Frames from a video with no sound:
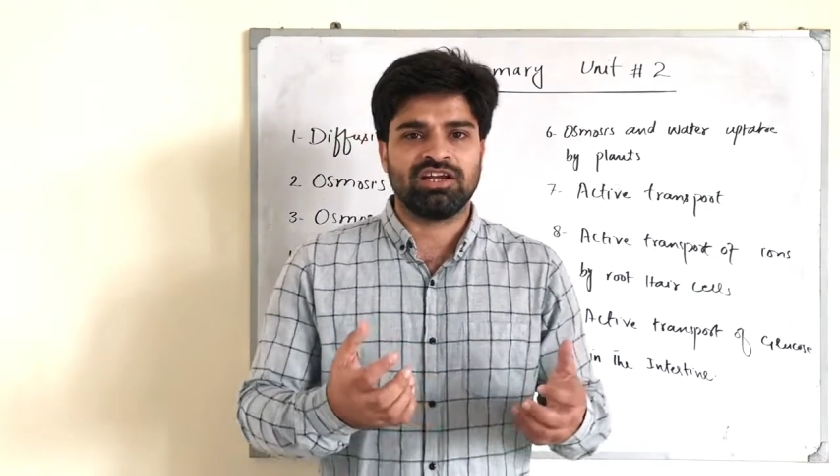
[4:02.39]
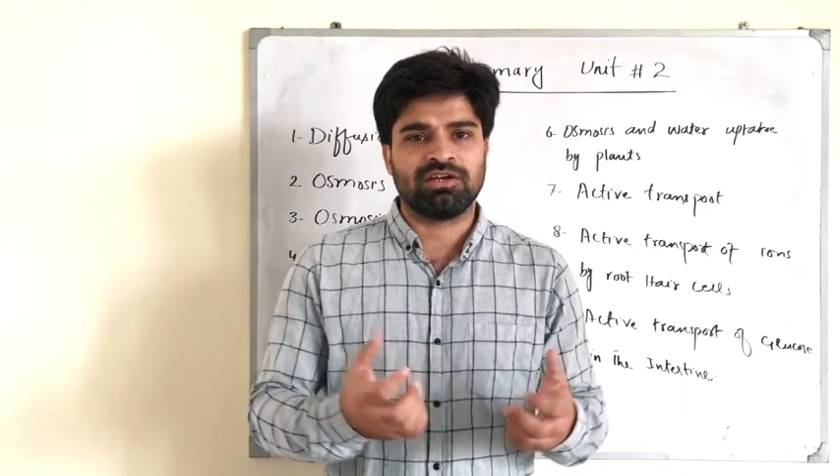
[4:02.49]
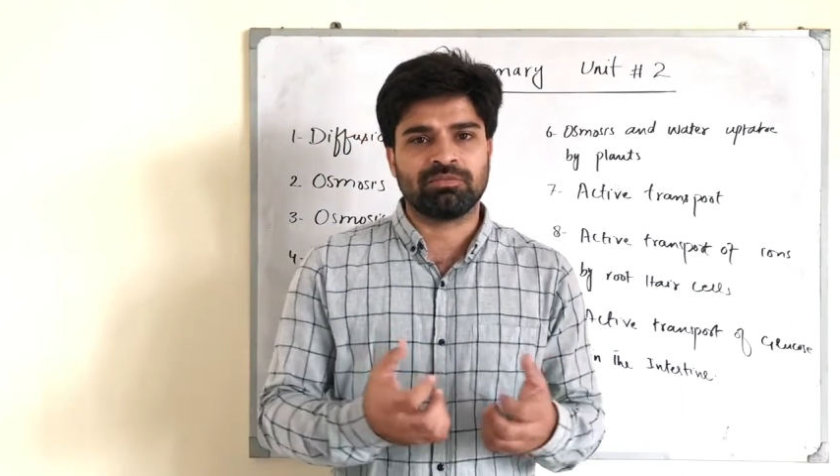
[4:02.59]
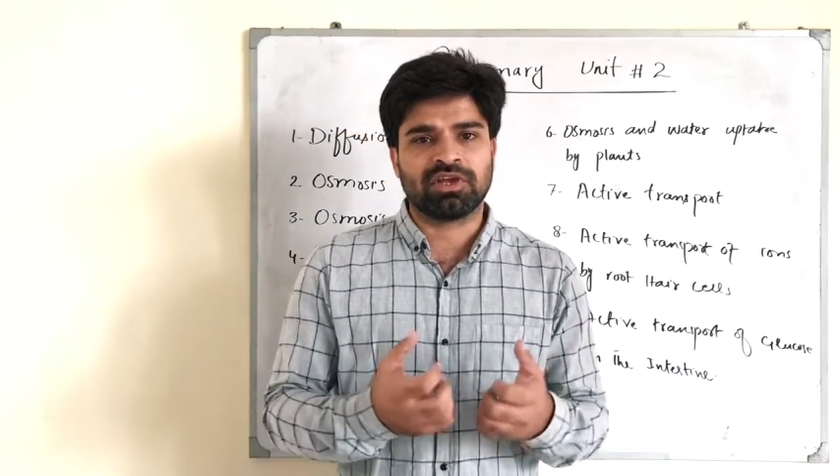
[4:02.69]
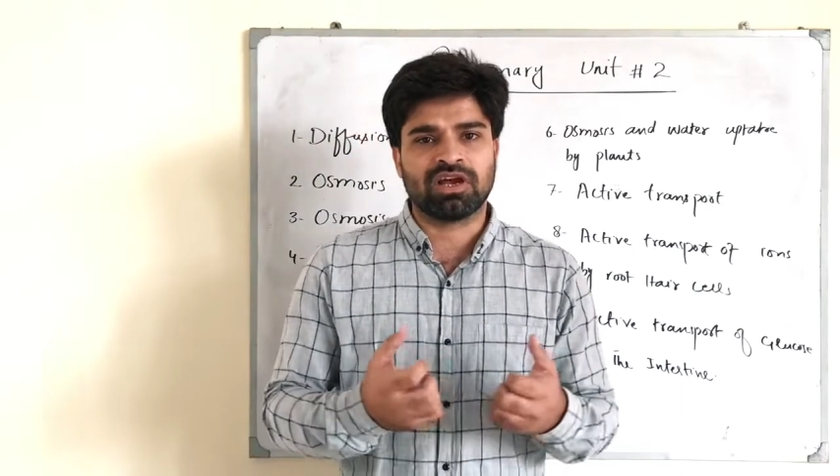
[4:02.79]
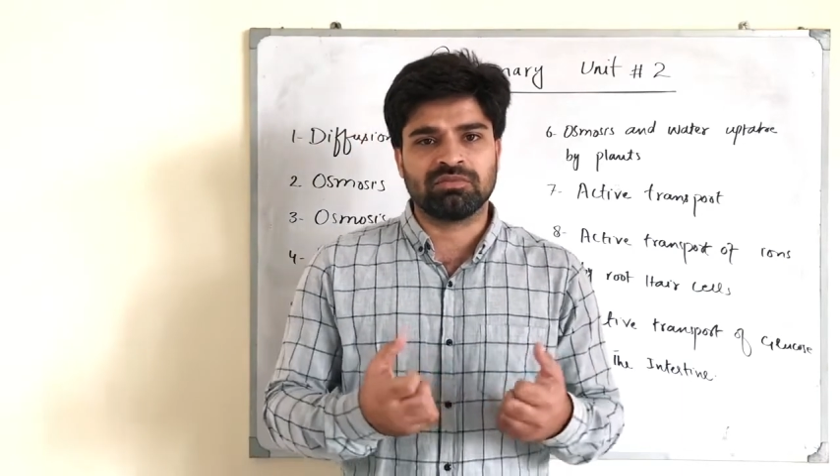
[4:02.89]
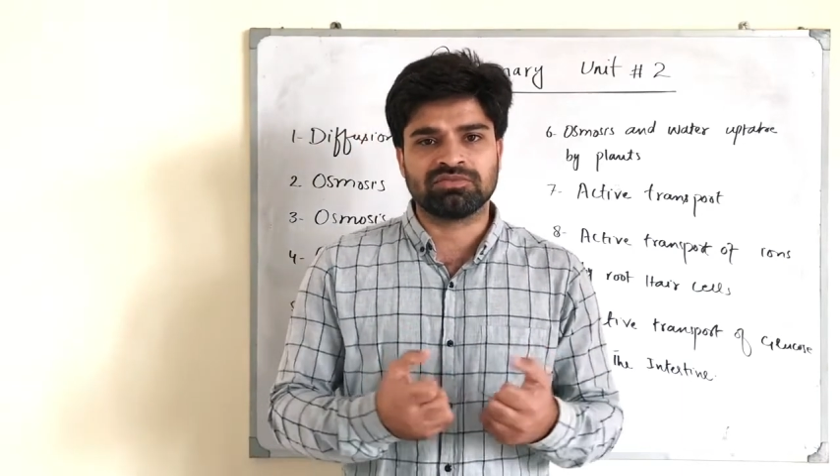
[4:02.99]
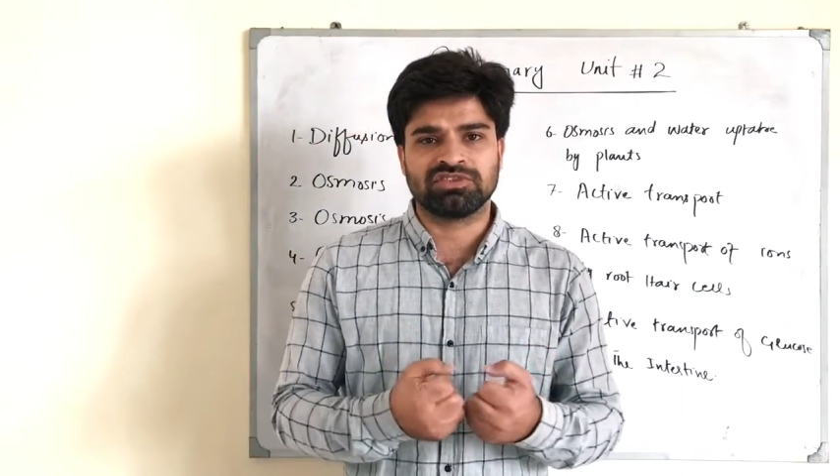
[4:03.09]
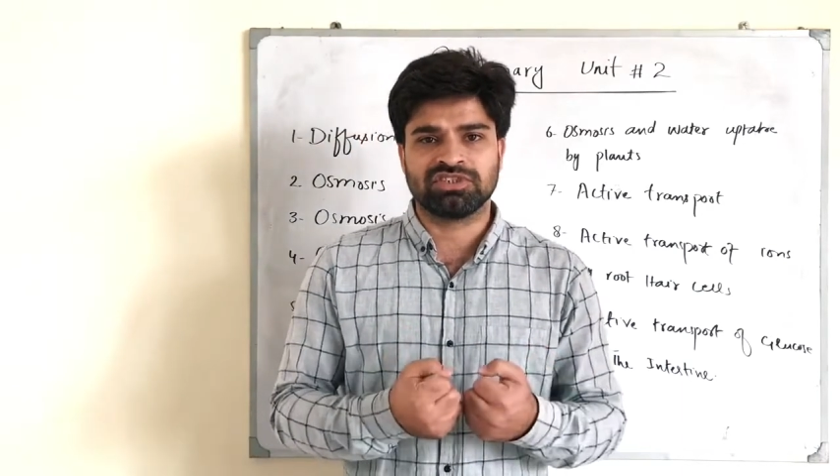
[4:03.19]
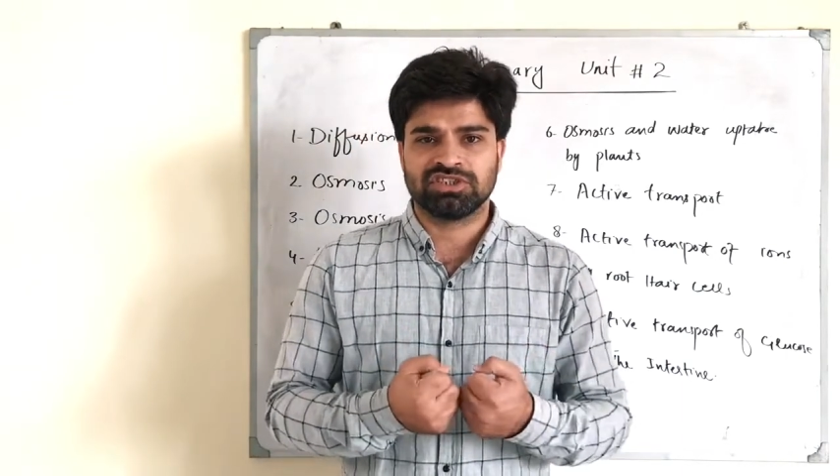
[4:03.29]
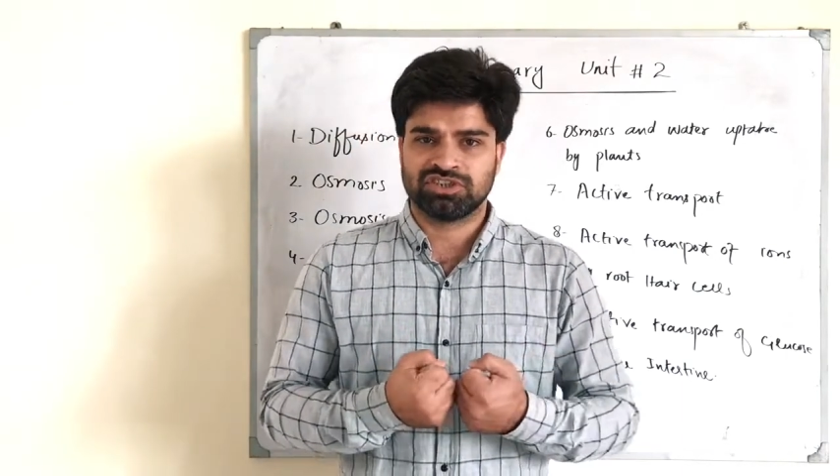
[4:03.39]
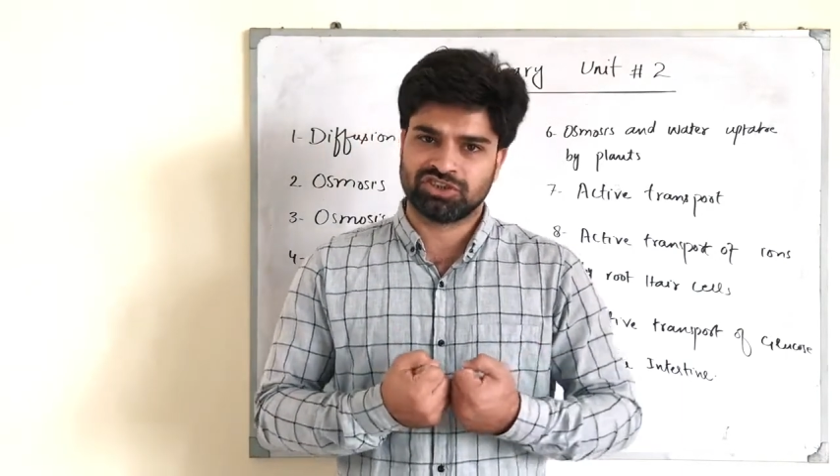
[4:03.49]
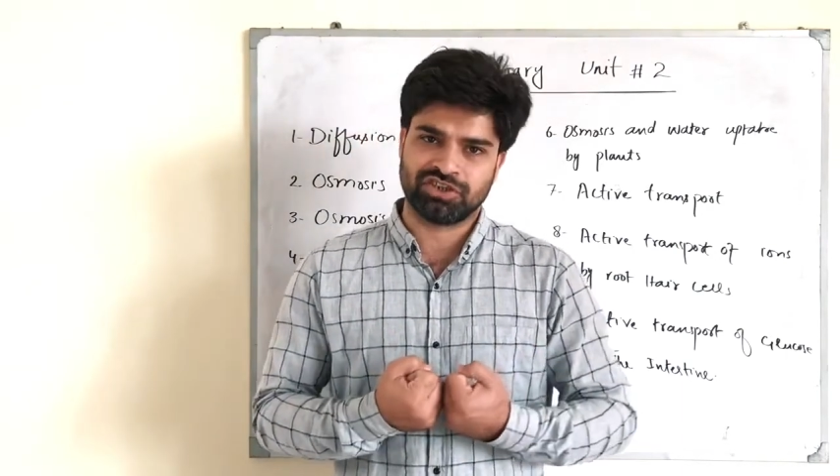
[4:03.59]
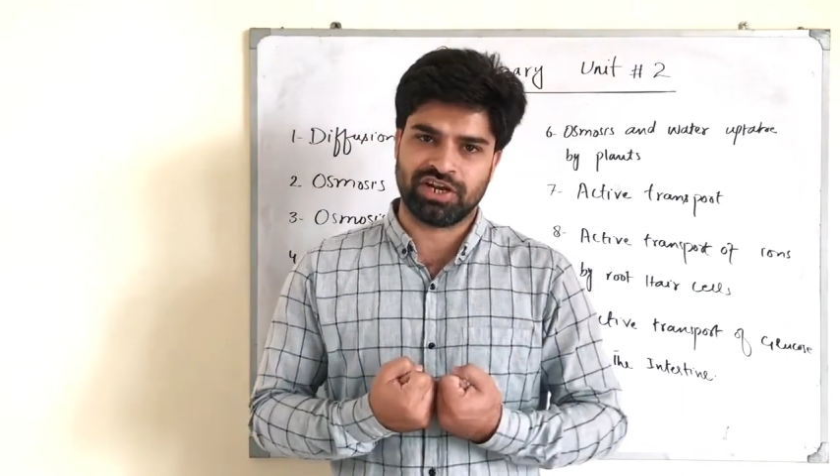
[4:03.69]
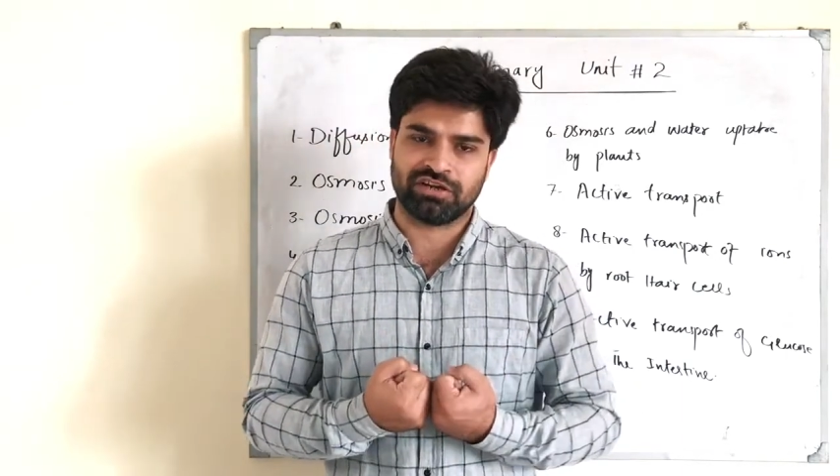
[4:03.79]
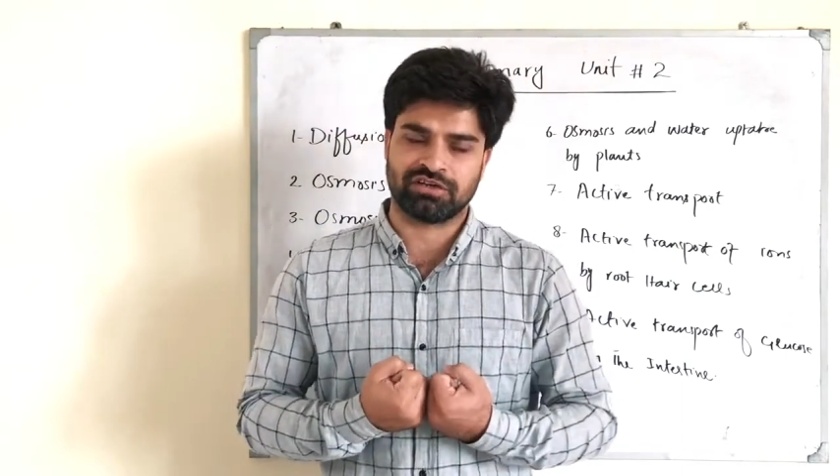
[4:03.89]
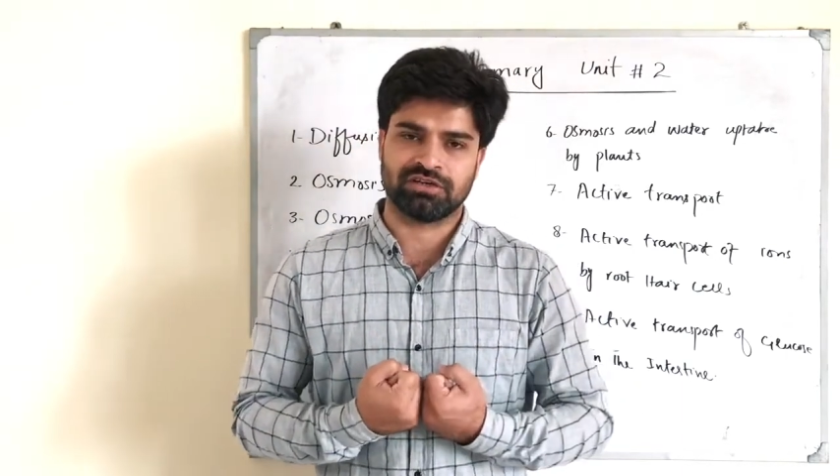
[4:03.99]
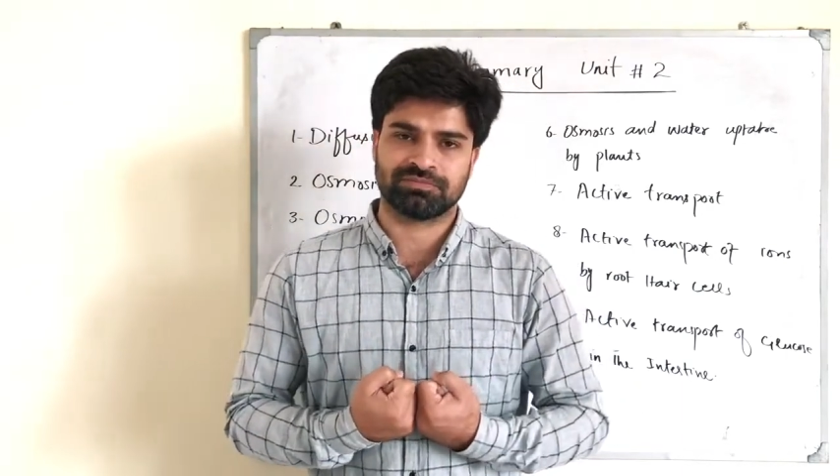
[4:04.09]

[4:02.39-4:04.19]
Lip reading: it becomes shrink.